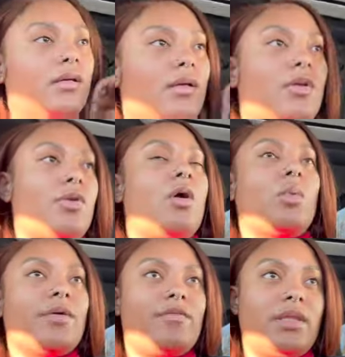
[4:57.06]
you know,
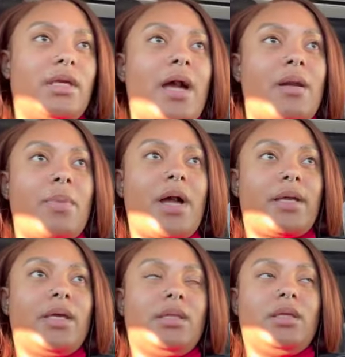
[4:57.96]
150 out of
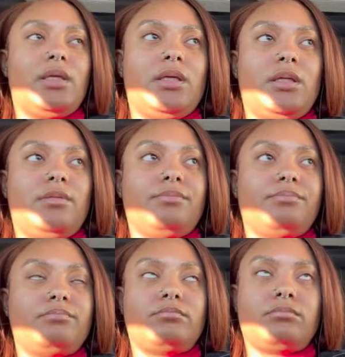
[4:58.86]
pocket, then
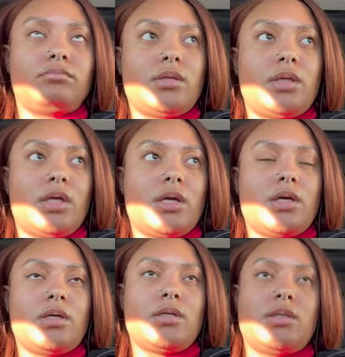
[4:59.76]

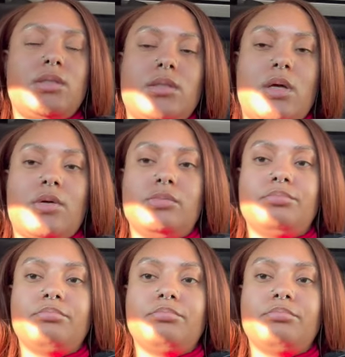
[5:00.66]
yeah. So